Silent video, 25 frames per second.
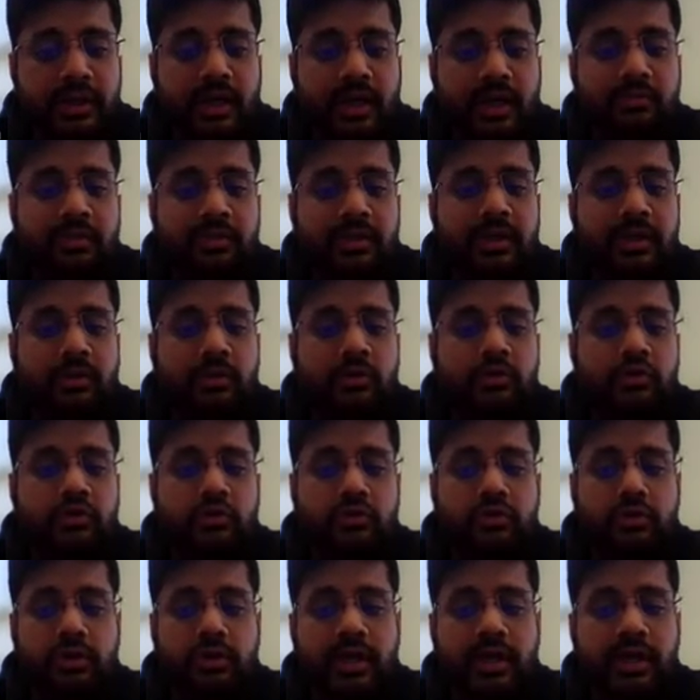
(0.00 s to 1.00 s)
and we can
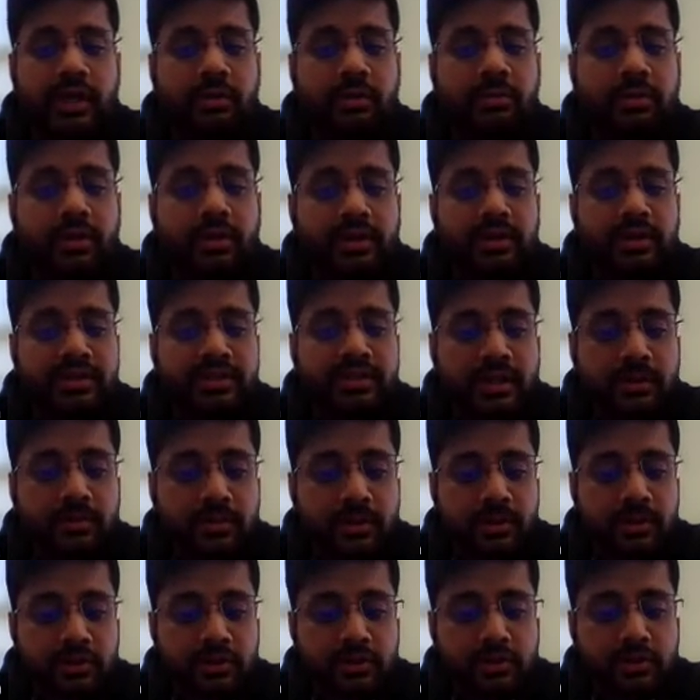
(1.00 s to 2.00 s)
also enable
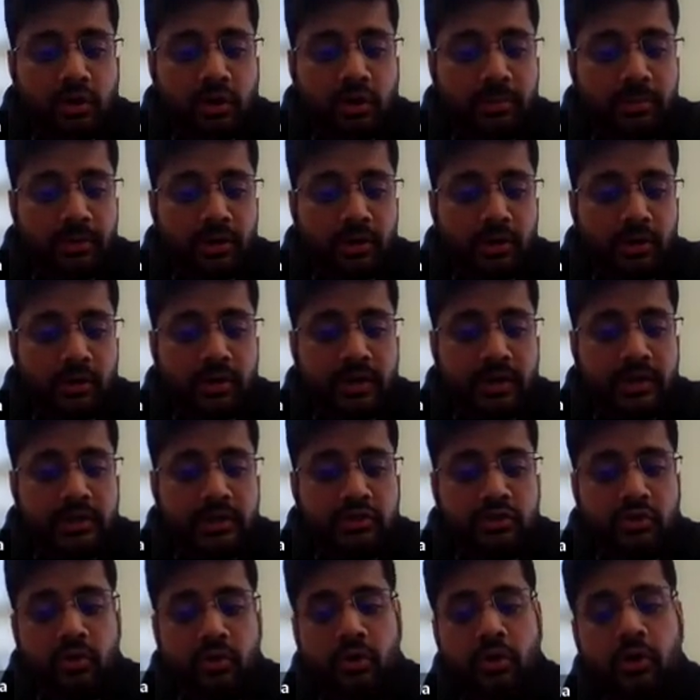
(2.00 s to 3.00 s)
disable job recording.
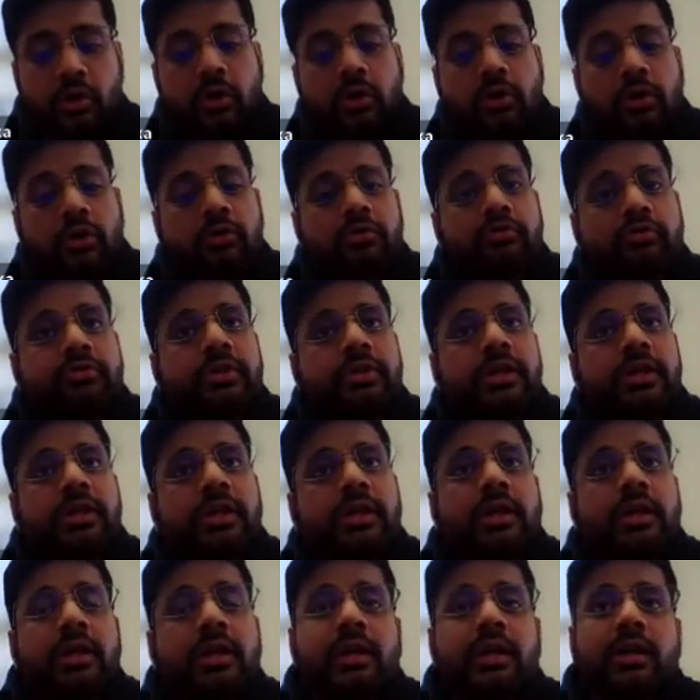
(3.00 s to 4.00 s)
So all of the
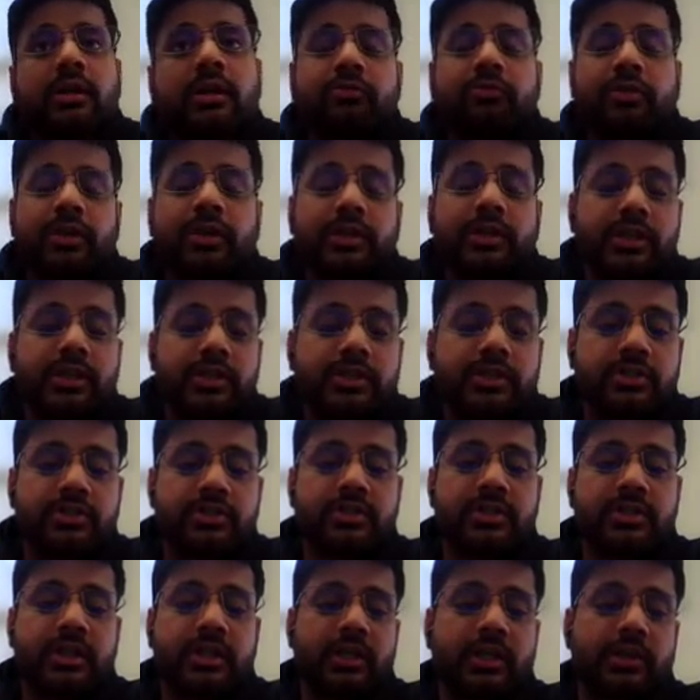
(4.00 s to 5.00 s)
configurations
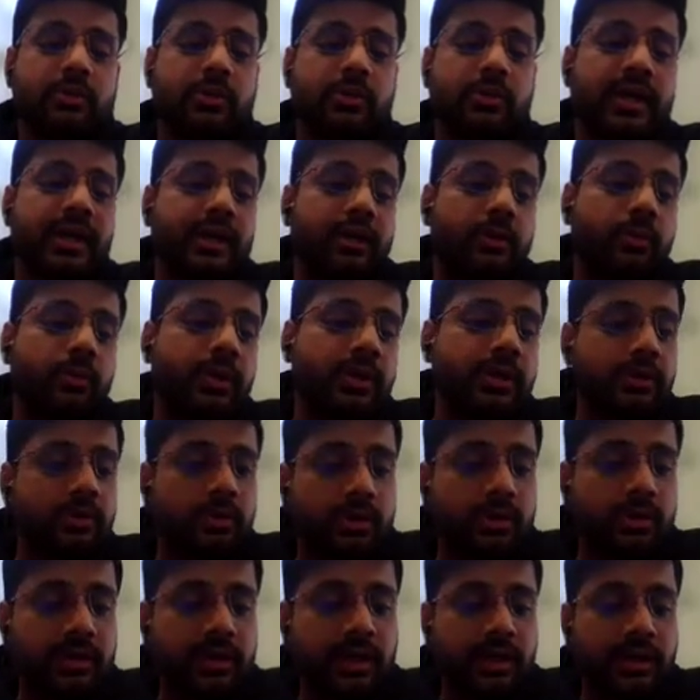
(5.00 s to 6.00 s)
that you get when you
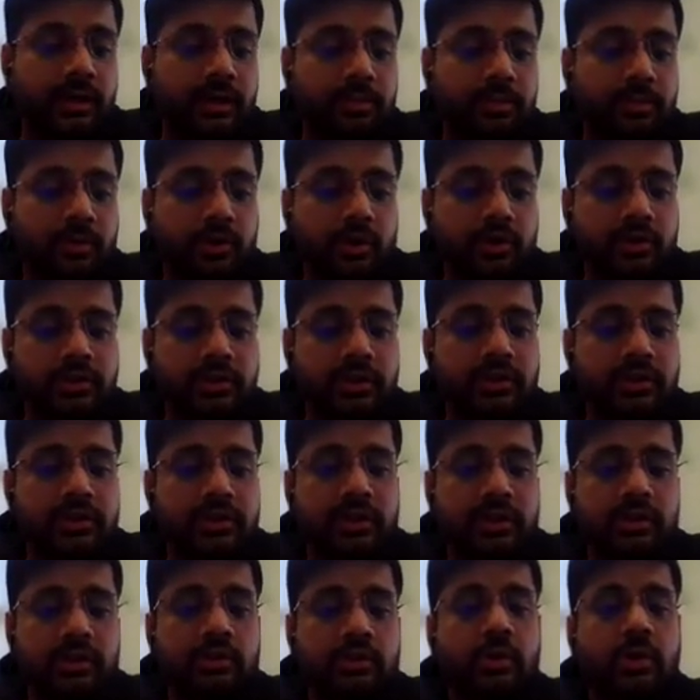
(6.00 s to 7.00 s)
create a process,
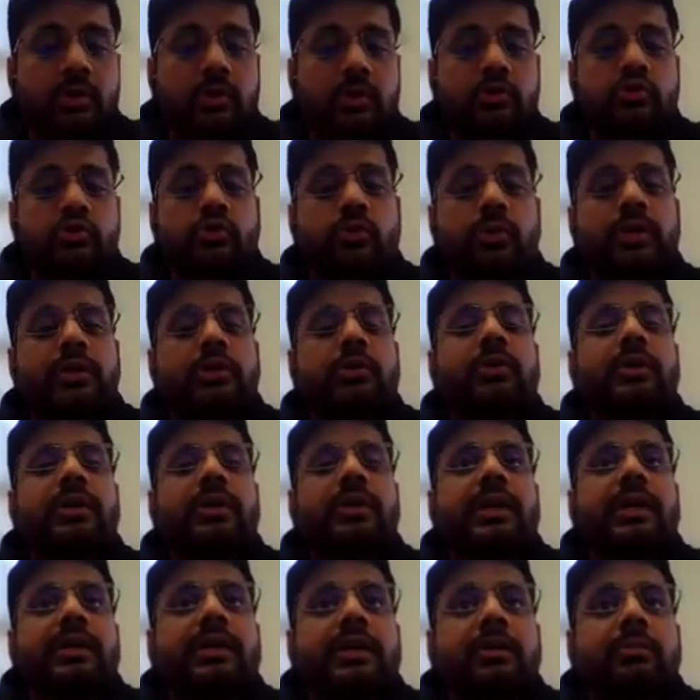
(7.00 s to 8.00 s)
you are also going to
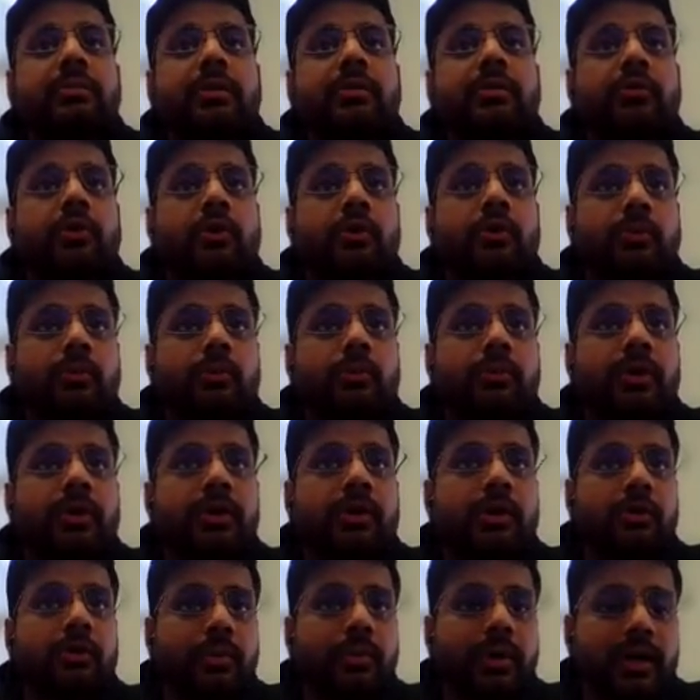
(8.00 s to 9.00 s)
get it before when
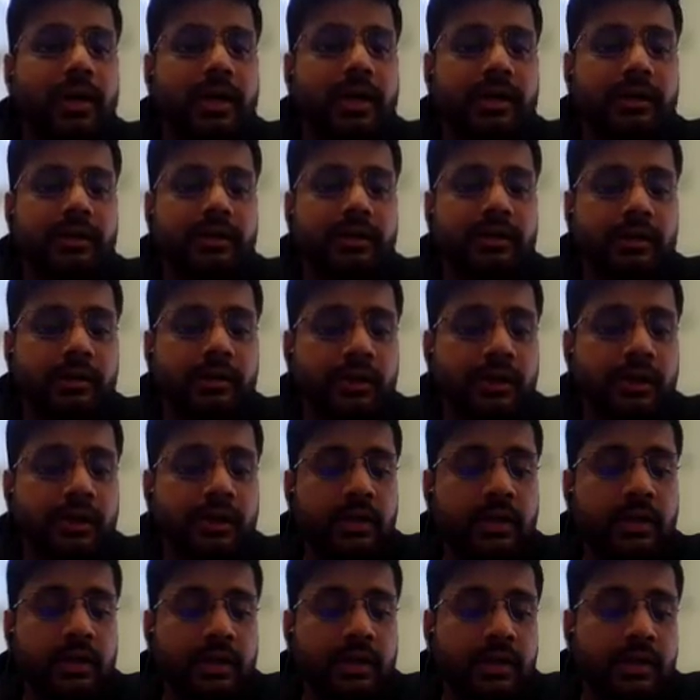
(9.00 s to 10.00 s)
you're building the
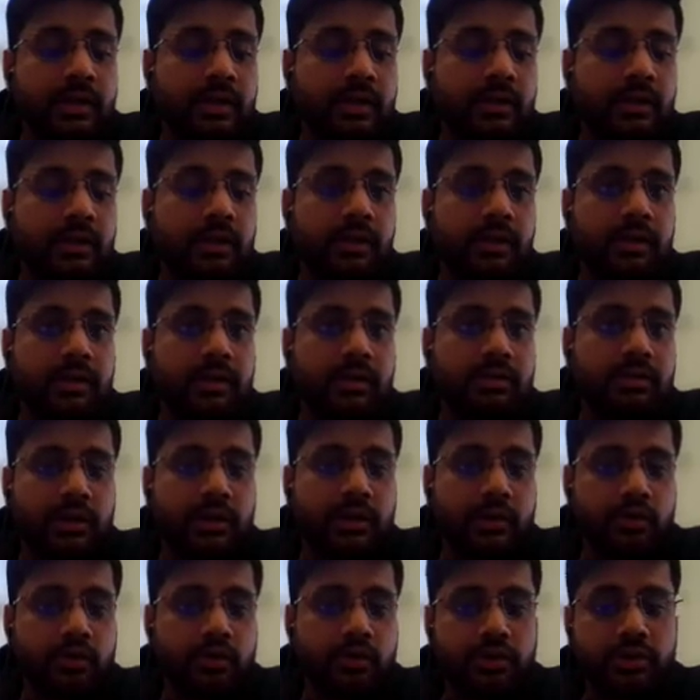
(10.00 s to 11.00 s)

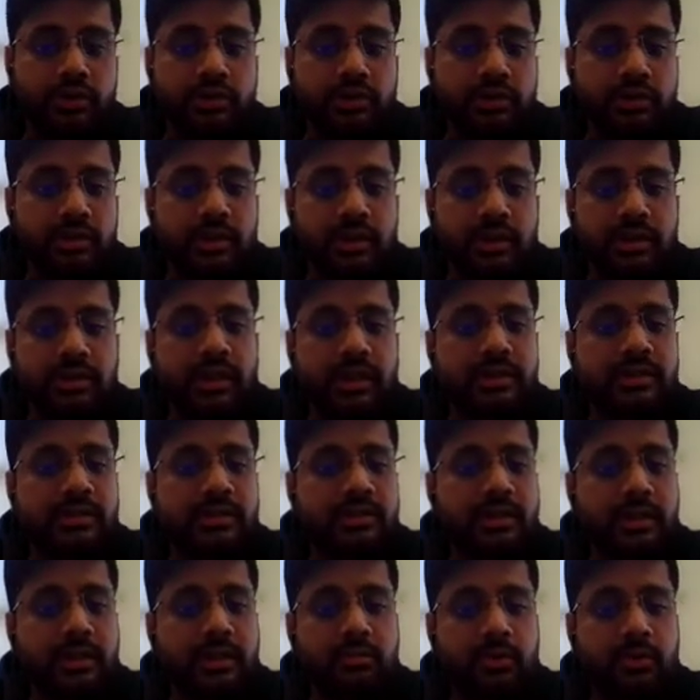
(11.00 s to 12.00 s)
solutions. And that
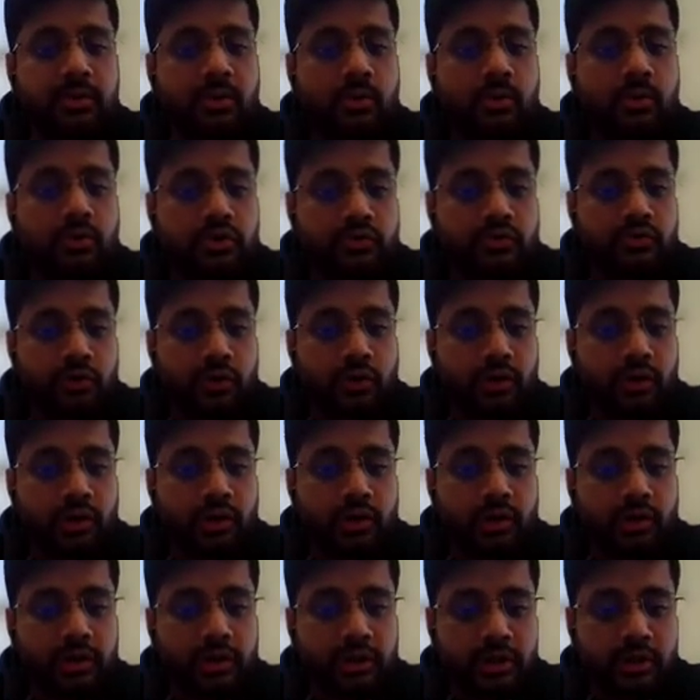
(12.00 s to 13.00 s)
same goes for
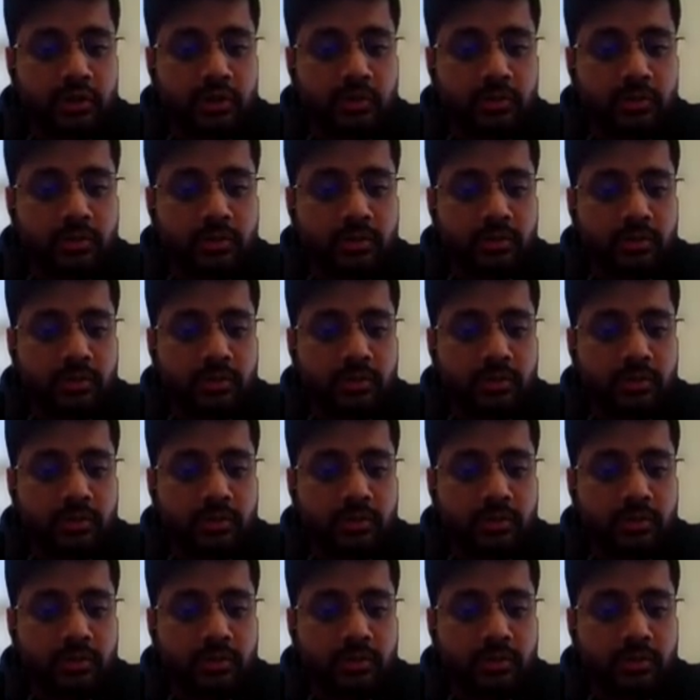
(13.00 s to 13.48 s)
a queue